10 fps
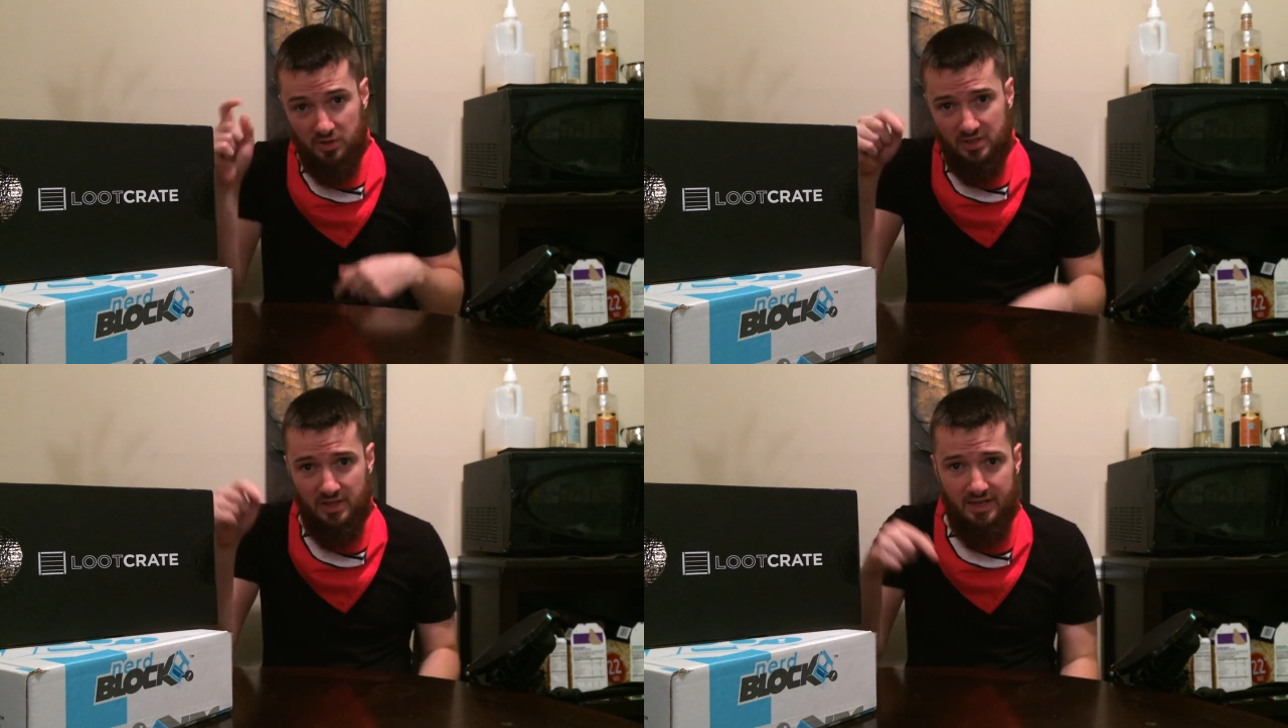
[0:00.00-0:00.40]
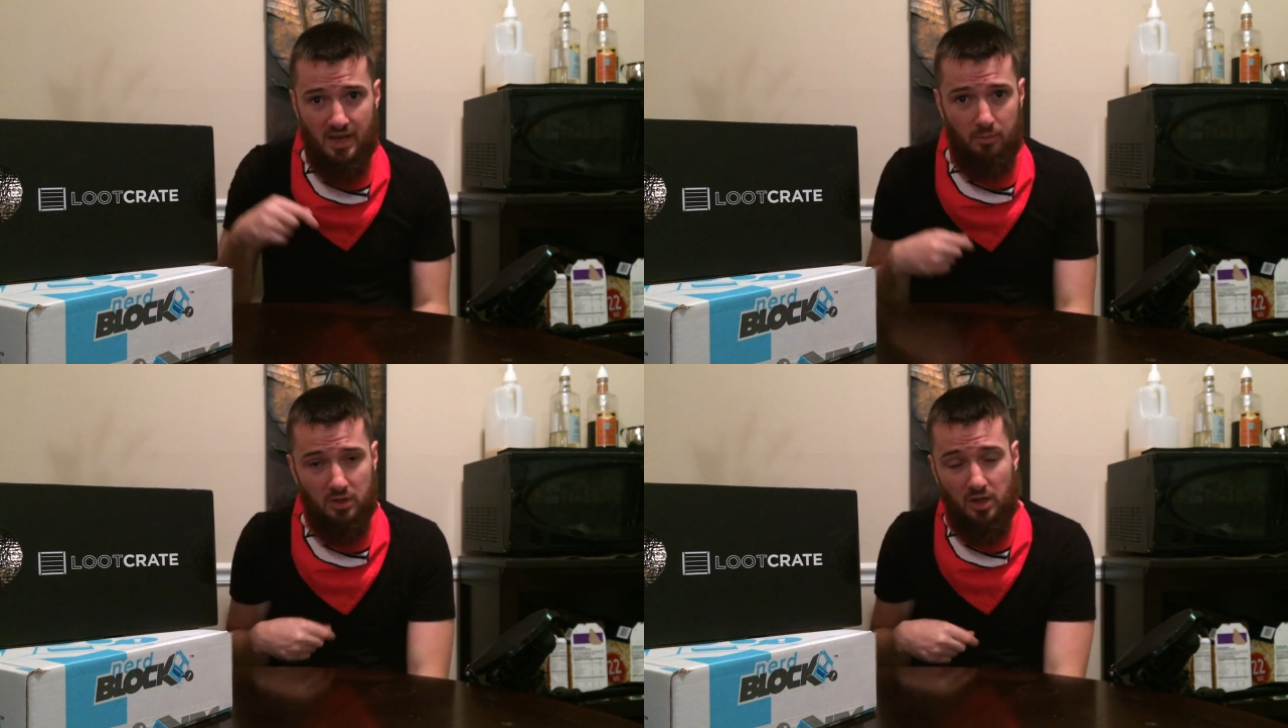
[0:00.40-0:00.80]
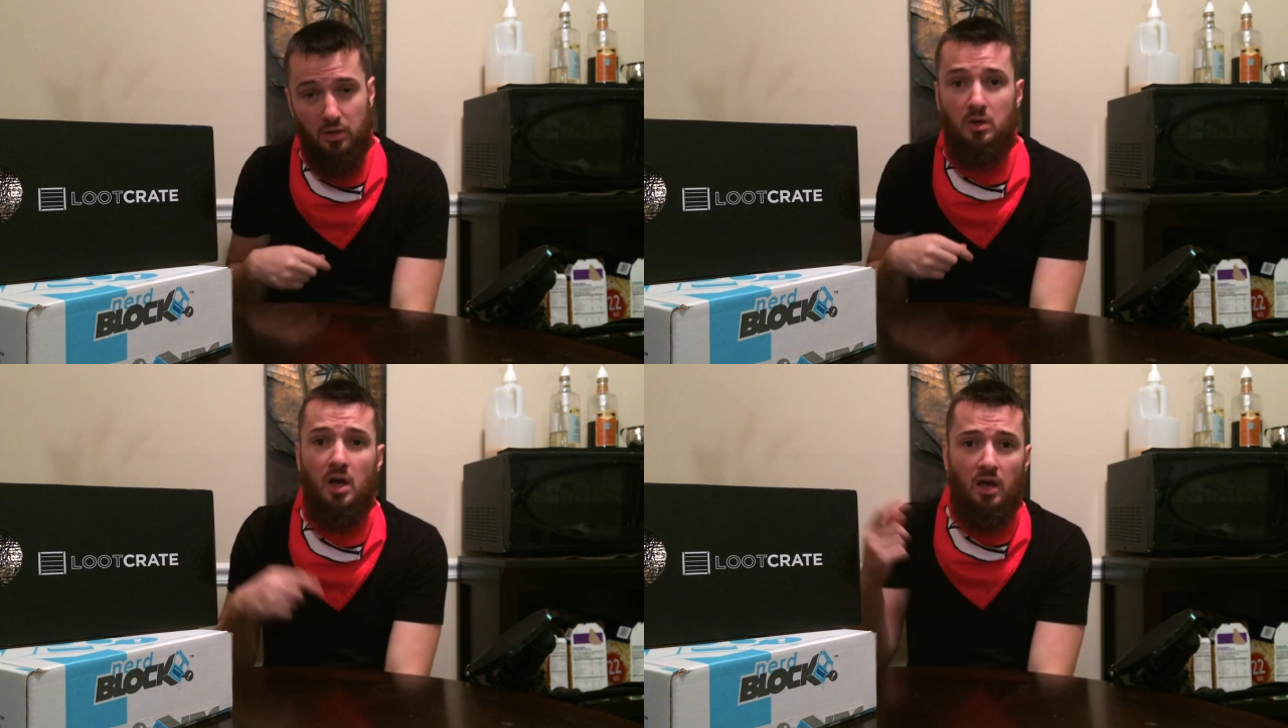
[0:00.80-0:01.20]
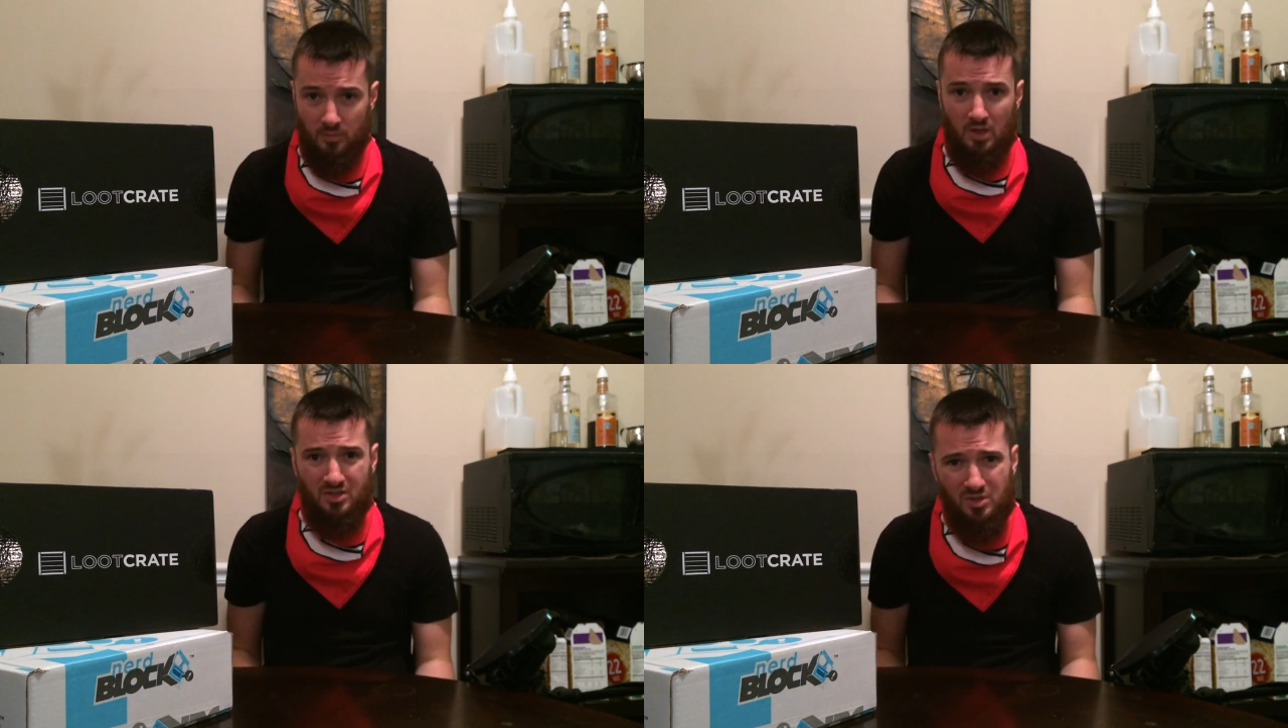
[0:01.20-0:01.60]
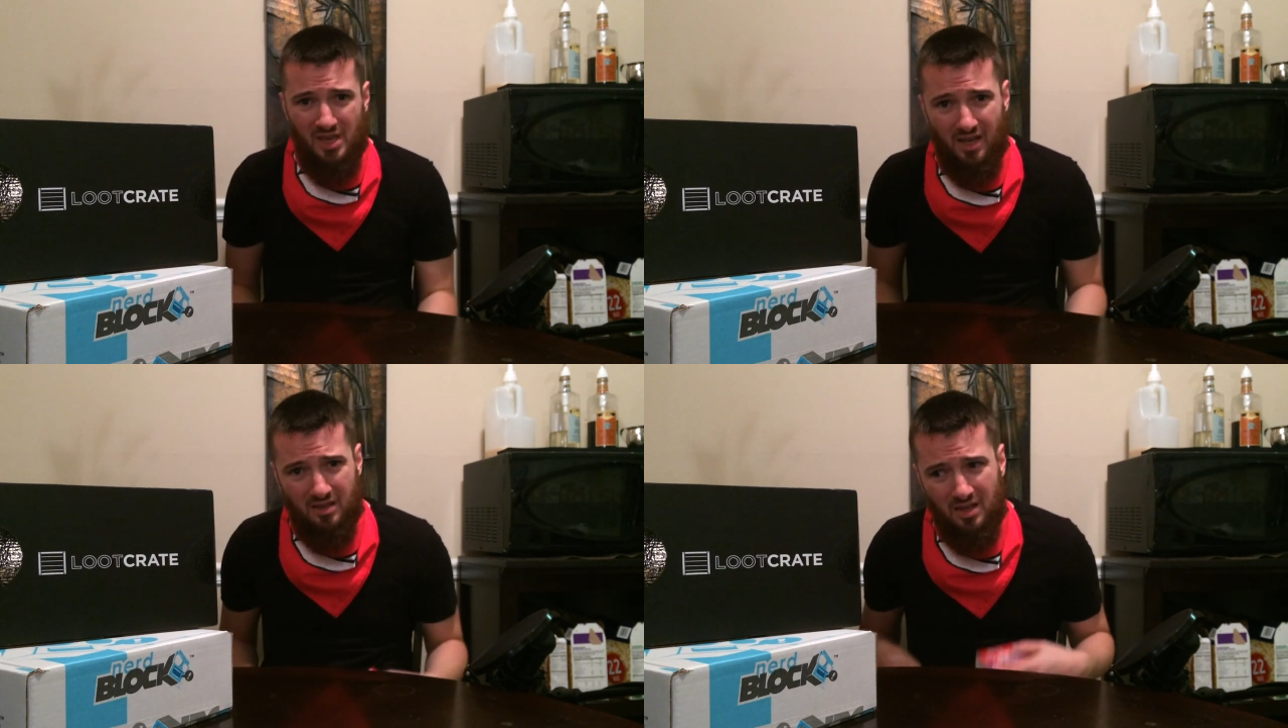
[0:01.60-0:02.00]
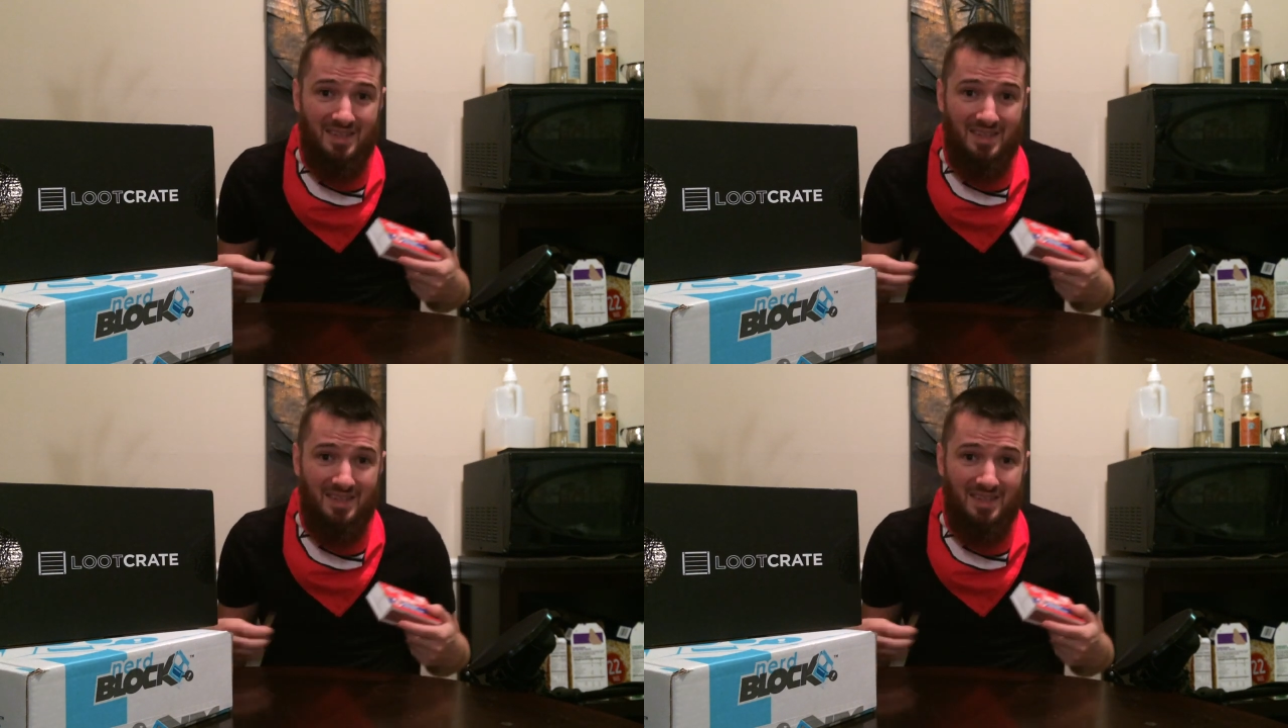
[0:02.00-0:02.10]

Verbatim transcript: You can see that down below. So yeah,